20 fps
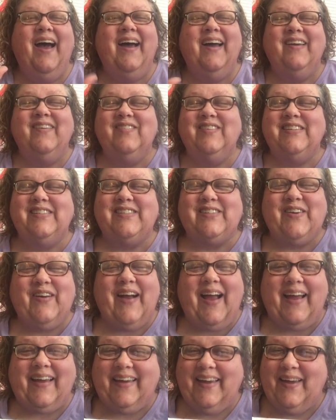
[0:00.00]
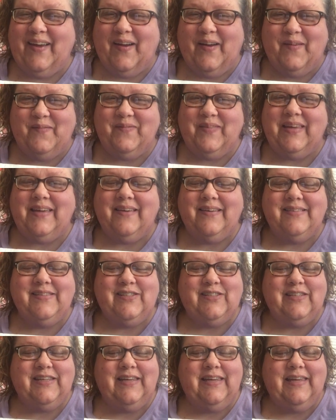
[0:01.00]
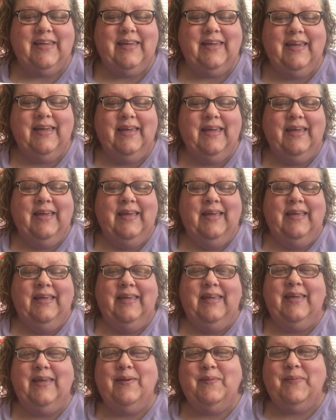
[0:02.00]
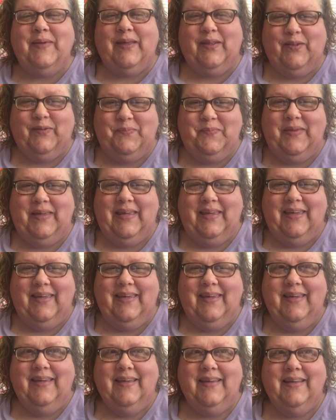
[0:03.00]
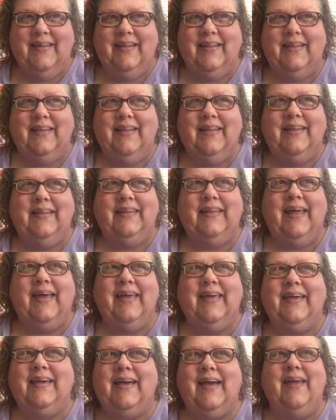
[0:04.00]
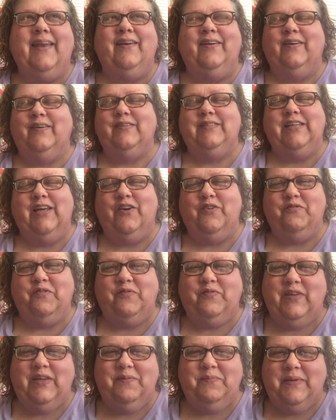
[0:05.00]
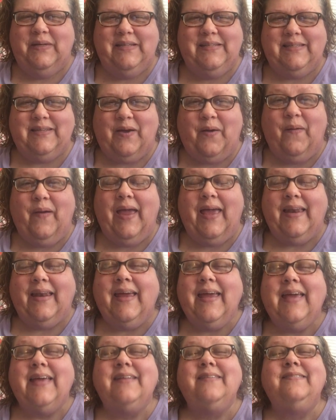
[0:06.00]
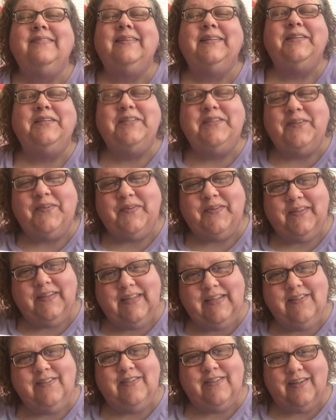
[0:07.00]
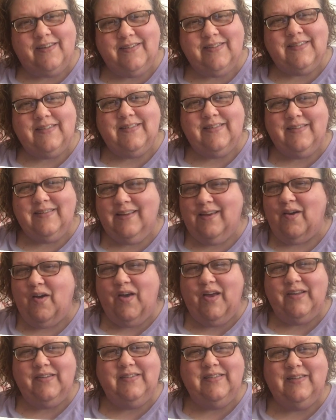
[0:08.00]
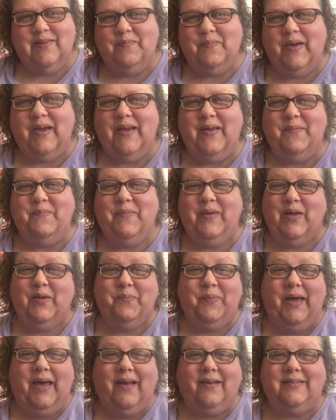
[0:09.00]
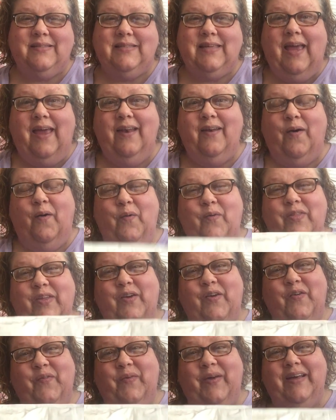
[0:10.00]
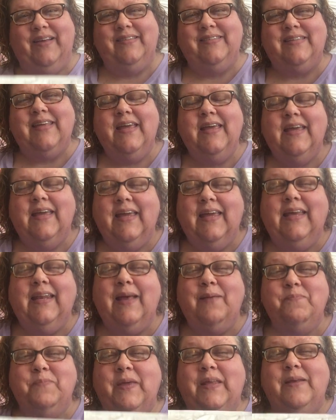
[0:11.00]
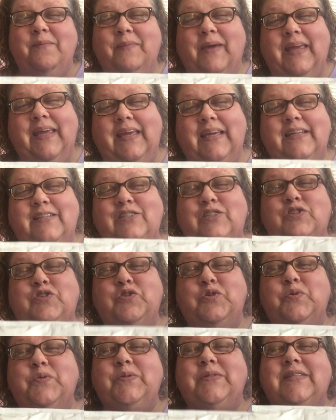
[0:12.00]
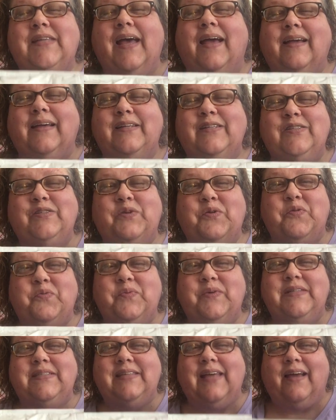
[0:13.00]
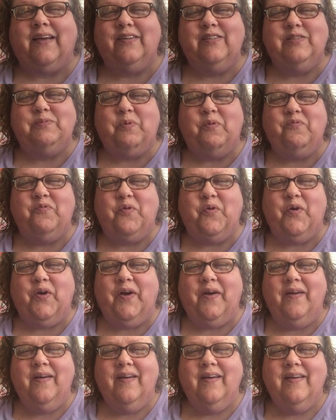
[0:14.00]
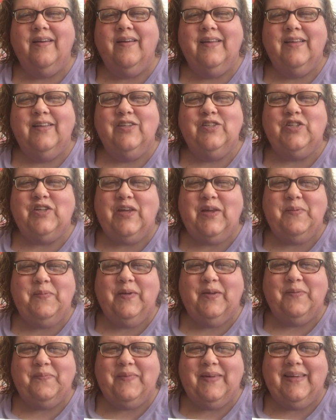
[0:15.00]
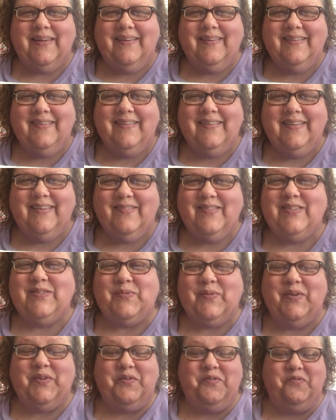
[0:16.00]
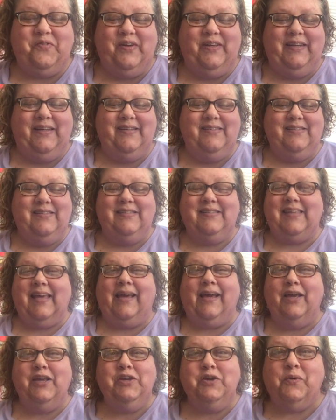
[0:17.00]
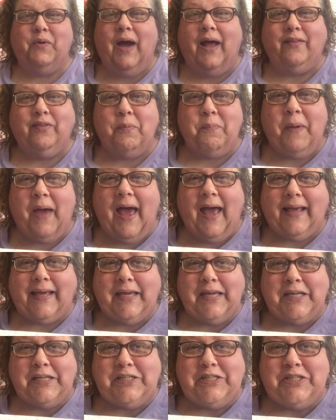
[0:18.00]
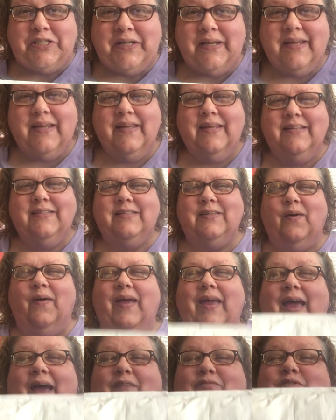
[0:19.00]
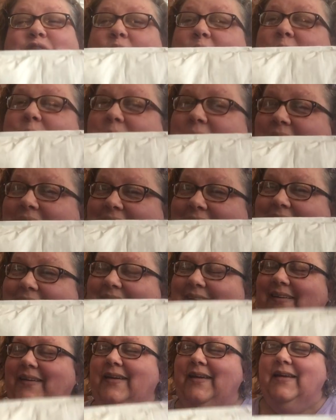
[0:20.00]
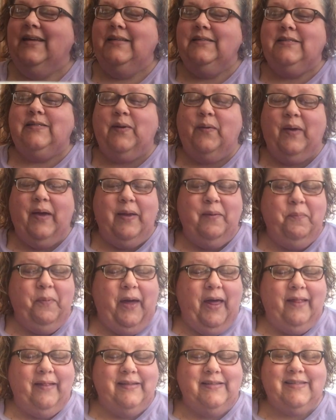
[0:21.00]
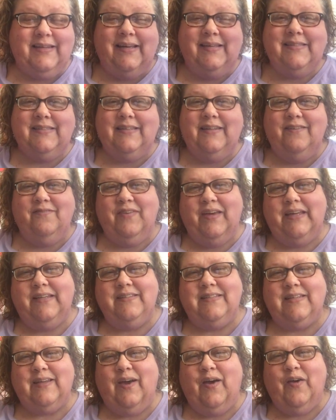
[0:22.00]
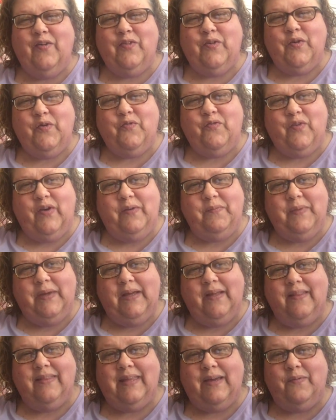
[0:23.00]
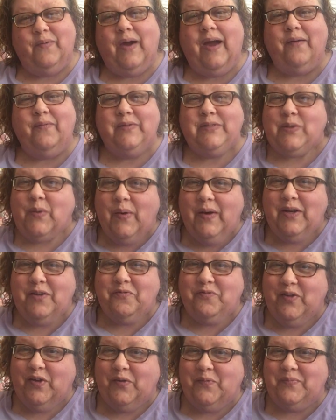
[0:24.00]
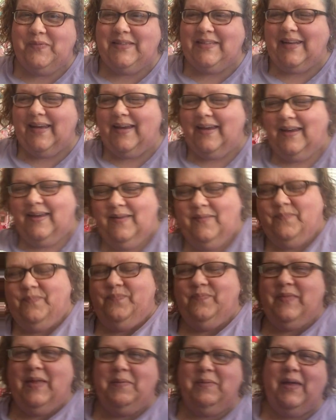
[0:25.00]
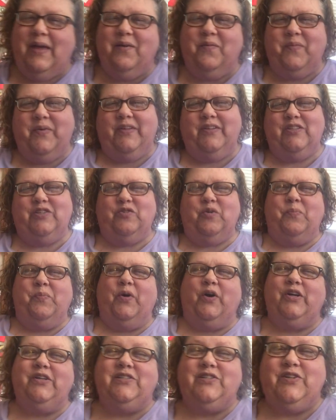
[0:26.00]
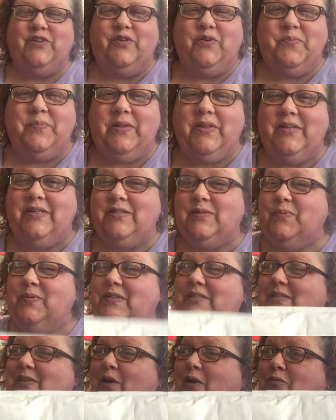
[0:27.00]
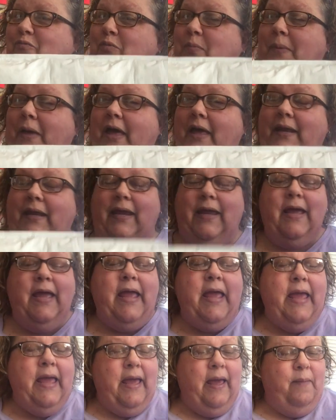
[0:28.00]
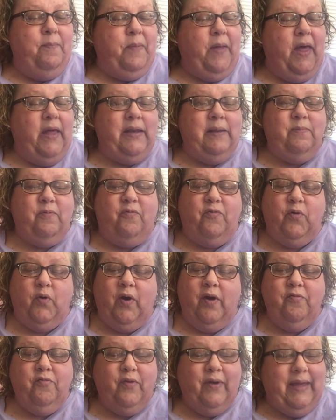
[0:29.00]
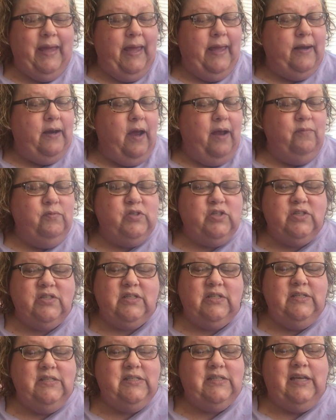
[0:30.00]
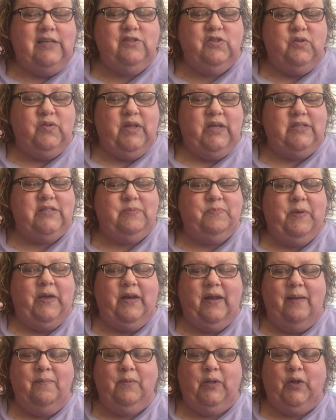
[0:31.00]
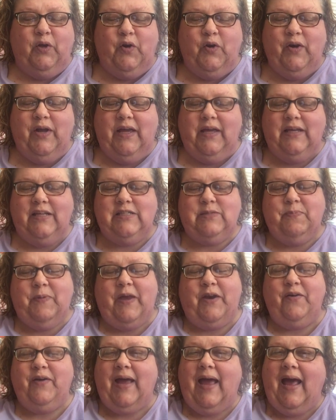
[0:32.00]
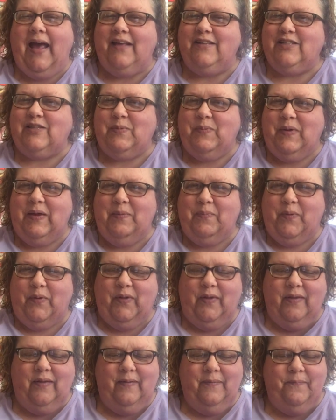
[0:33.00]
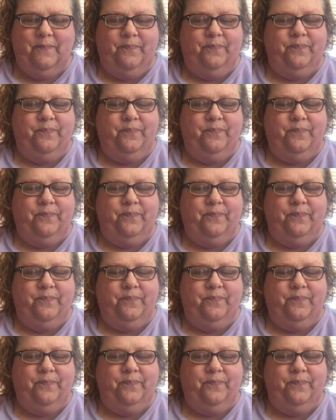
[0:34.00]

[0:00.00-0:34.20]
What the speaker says: I'm just cracking up because she emailed me like, I don't know, 10 or 15 minutes ago, and I had literally just gone to my mailbox, and oh, there it was. It had been in my hands 2 seconds or 3 seconds before she emailed me. It was really funny. She's like, you got the package, so I have to open it. So I apologize in advance to other friend mail that I was going to film today. Maybe I will do a part two, but this one's all for Bonnie. And Bonnie, before I forget, I was just going to send you this, but I'm learning it's better to ask people.